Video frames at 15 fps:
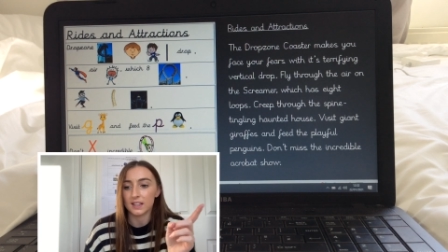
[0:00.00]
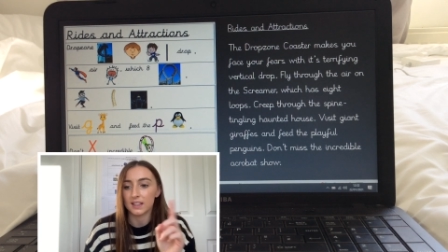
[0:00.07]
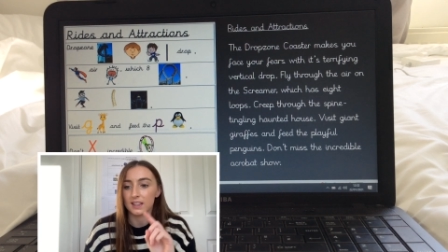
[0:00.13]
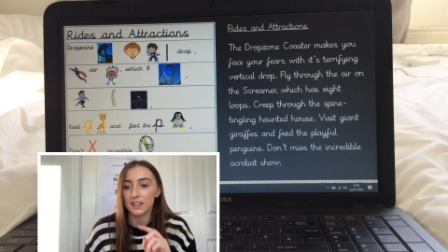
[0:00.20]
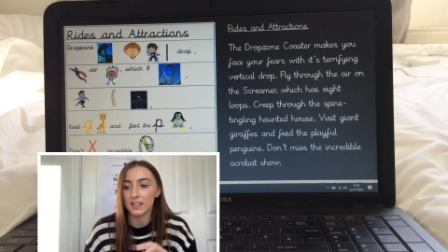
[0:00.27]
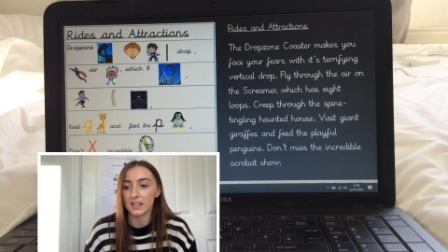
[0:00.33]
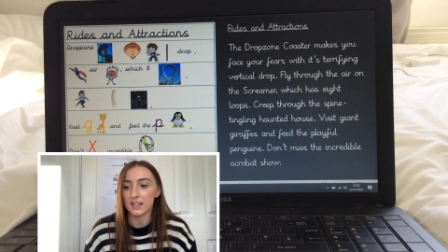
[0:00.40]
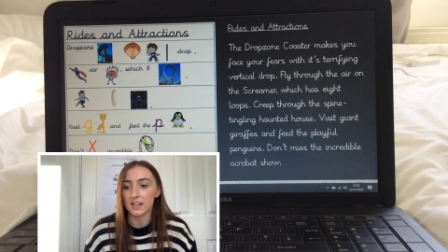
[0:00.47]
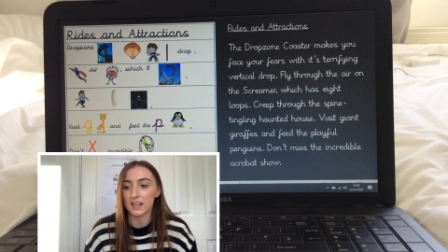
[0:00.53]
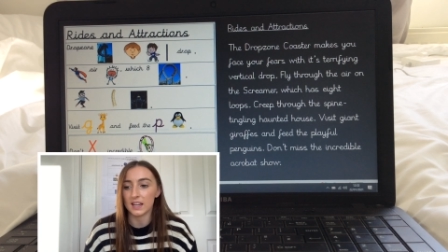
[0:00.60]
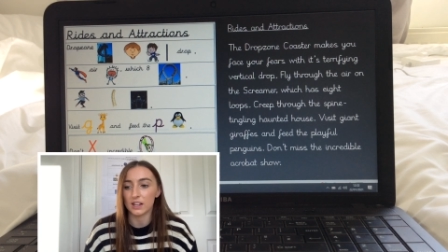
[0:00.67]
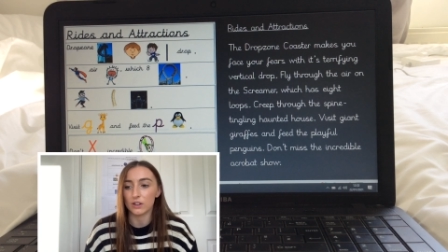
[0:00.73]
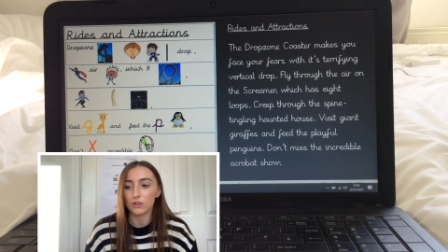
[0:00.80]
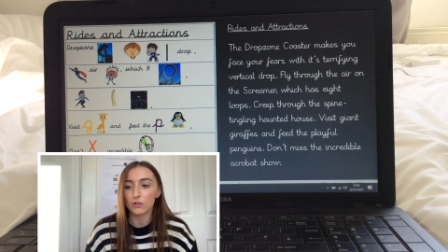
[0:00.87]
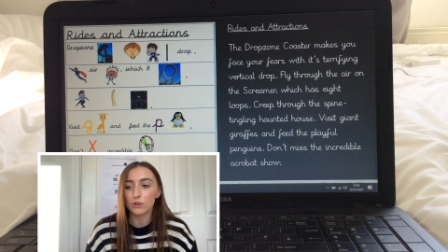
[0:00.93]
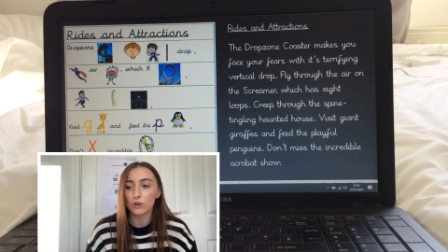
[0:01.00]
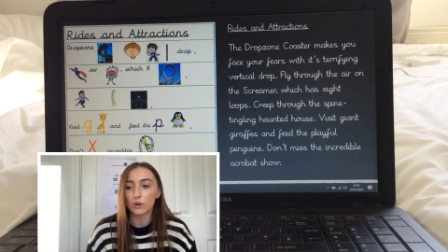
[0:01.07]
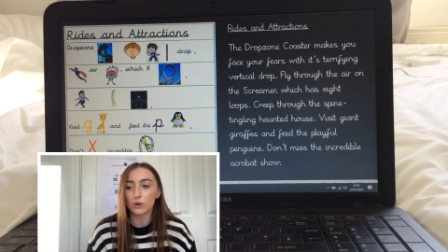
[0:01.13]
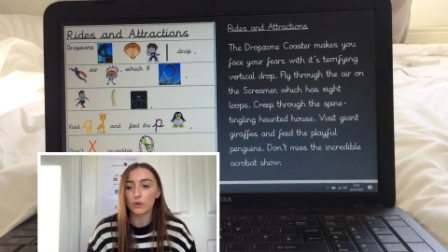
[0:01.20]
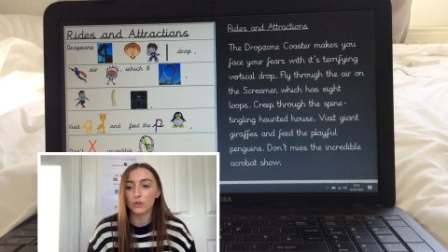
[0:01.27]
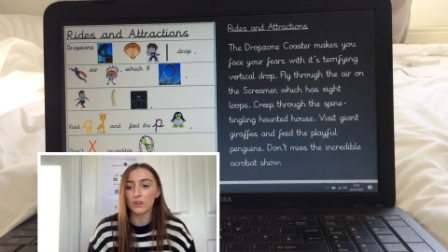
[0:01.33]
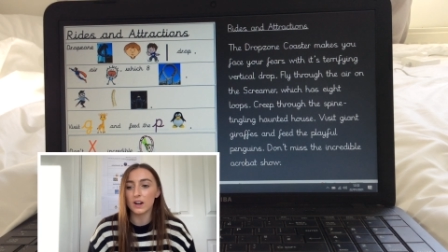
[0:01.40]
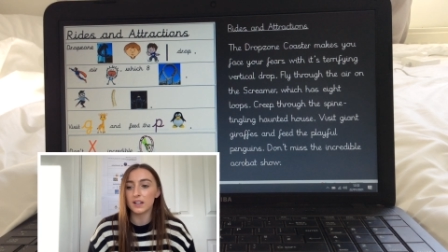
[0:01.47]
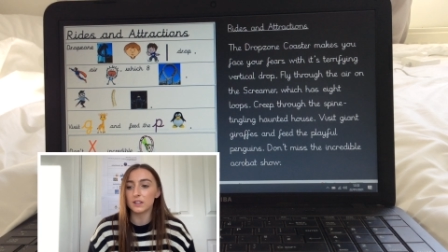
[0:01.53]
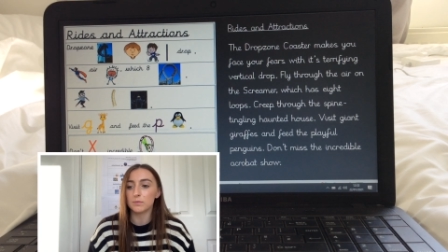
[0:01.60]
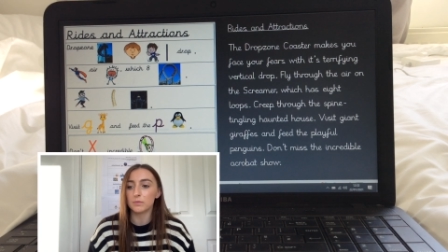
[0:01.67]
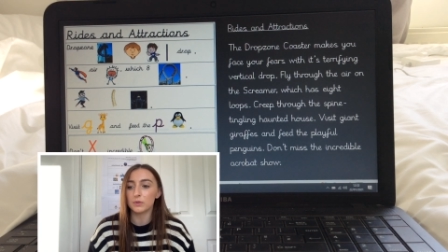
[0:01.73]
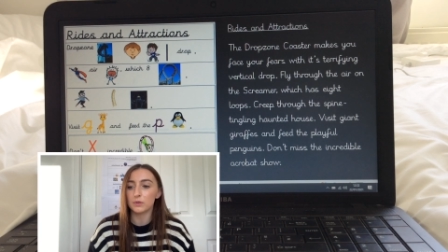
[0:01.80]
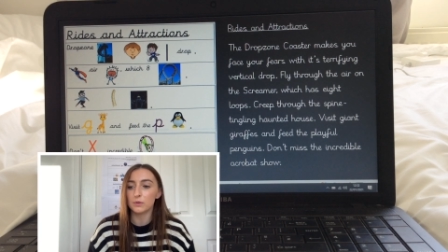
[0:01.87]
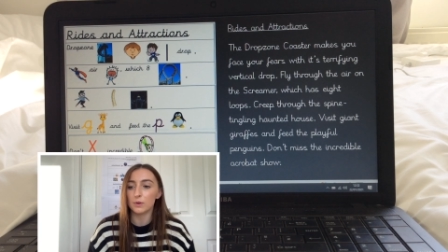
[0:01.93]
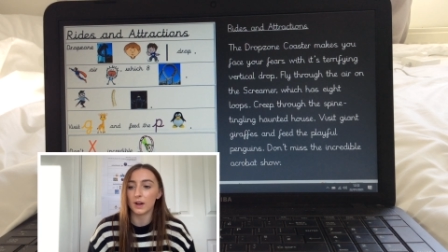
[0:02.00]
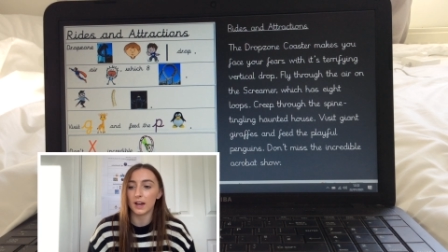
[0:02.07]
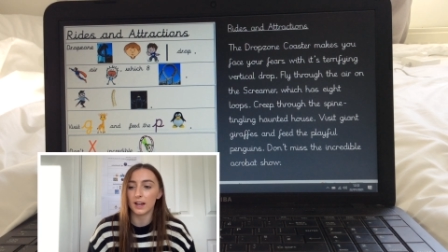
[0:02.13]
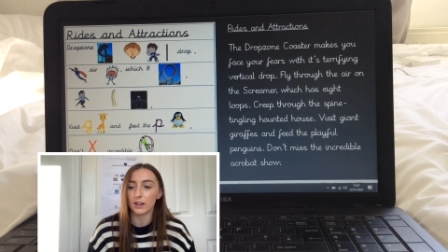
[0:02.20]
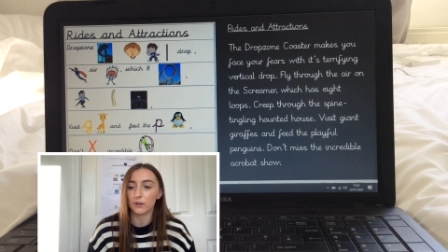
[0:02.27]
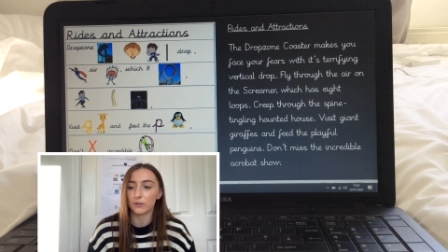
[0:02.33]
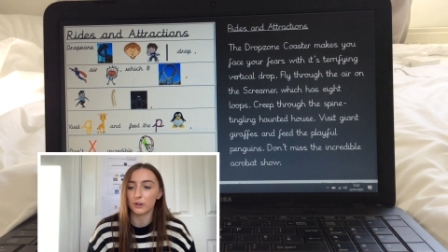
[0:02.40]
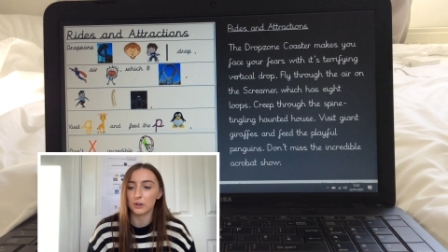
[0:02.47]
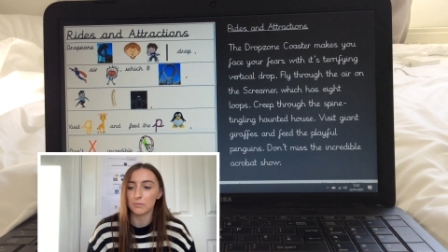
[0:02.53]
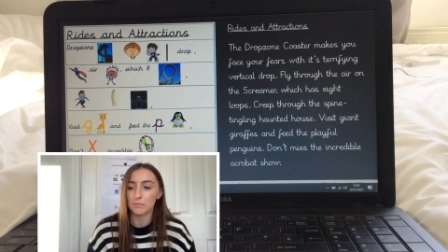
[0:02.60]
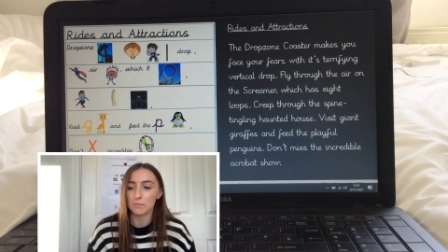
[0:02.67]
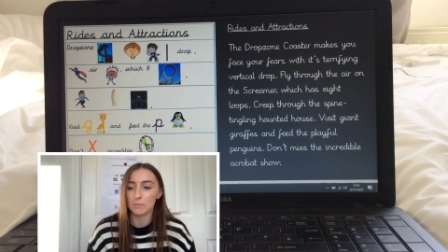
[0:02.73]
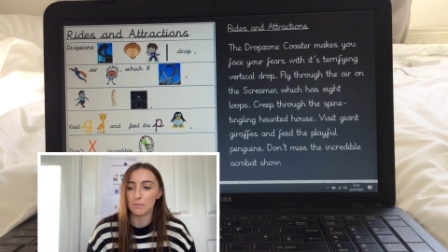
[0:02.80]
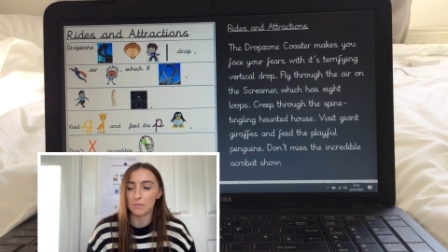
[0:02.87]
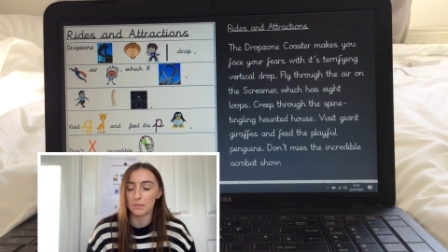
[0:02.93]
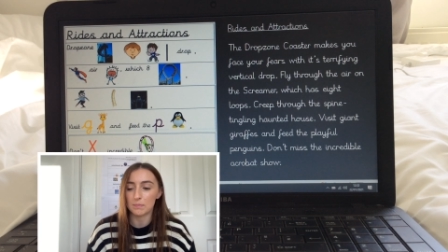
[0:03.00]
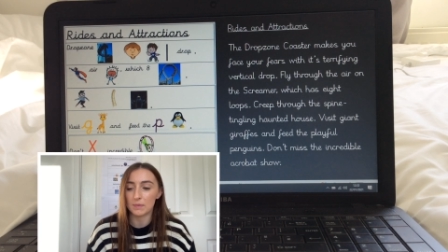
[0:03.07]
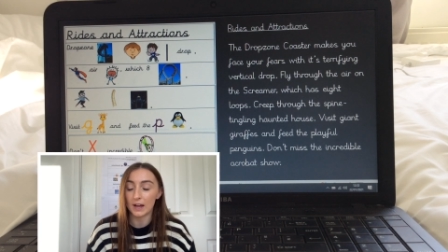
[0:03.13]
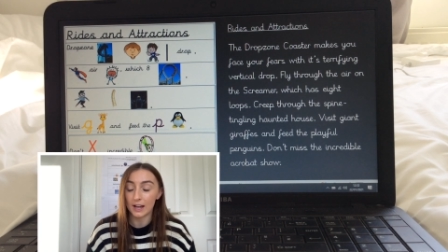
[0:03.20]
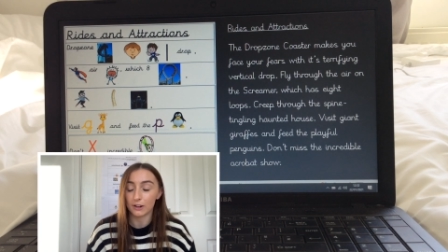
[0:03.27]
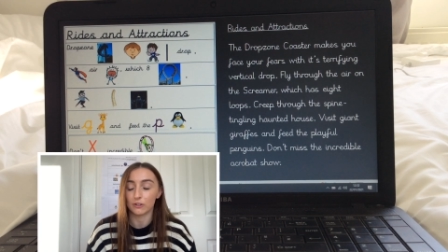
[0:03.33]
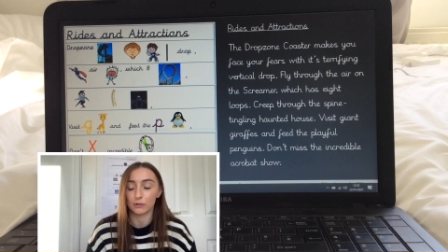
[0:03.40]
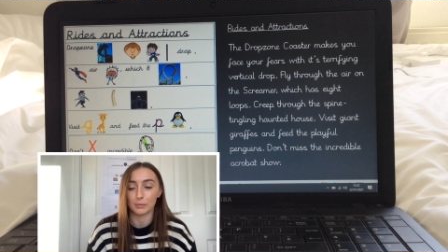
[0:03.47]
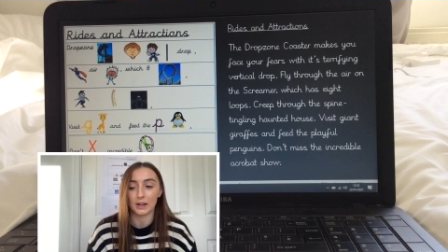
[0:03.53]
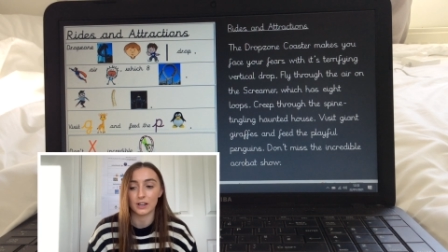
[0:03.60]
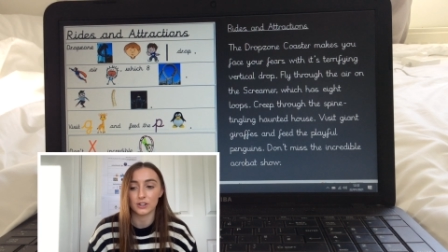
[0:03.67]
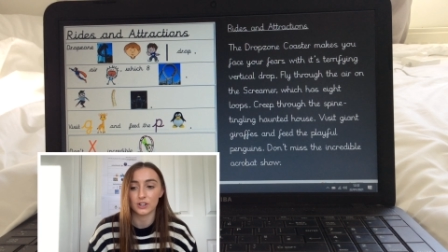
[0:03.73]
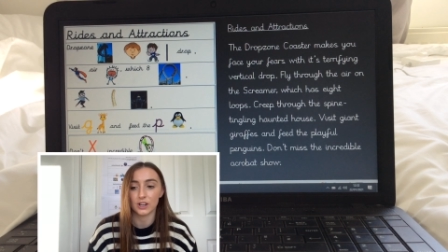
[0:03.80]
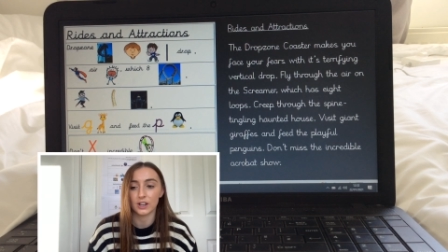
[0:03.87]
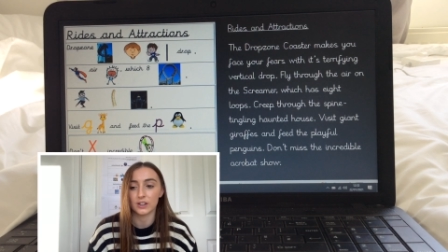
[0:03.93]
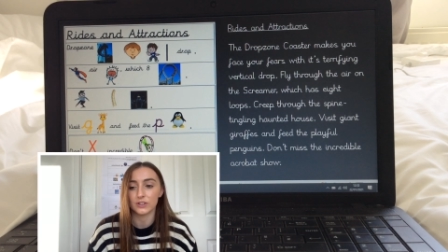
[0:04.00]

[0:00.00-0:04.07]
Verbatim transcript: the incredible acro acrobat show.